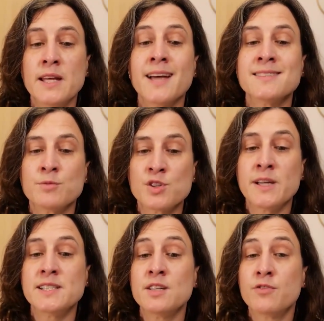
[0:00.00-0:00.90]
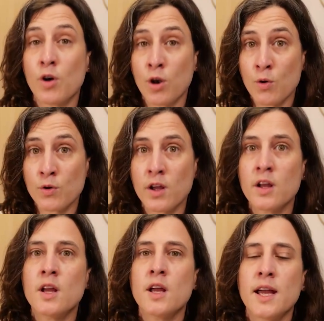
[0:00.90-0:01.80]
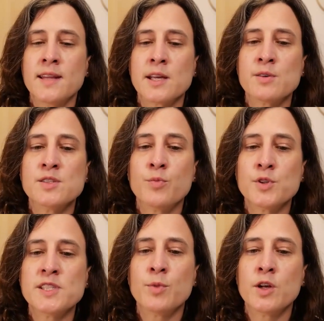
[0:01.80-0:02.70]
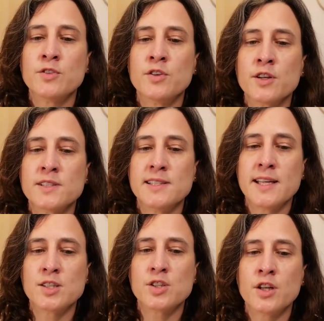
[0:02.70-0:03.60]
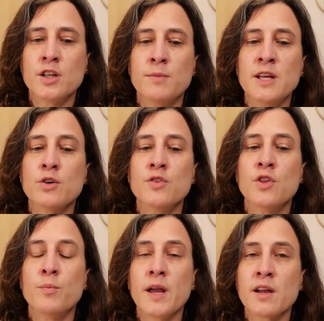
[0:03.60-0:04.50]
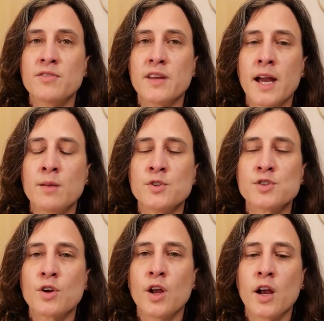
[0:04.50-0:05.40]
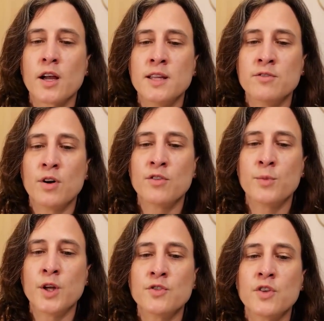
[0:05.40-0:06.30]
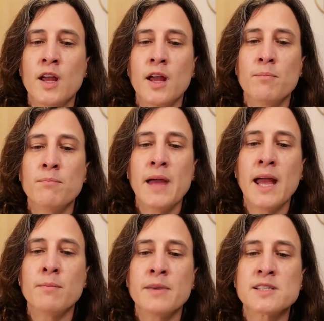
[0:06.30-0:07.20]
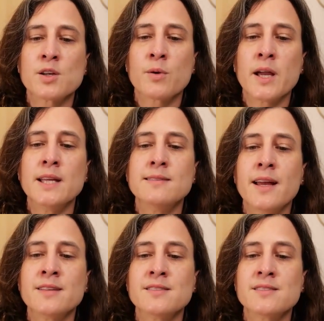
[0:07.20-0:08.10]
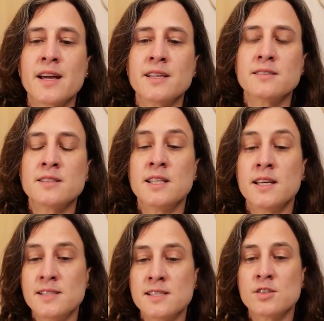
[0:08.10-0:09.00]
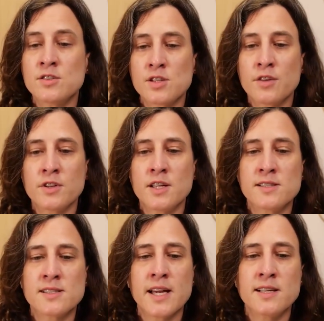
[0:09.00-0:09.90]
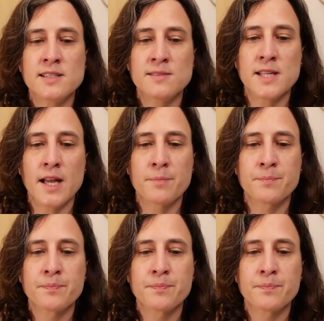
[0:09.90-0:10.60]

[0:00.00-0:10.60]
asymptomatic for long, and there is a possible underdetection because the peripheral muscular involvement may masquerade the existence of an exercise dyspnea.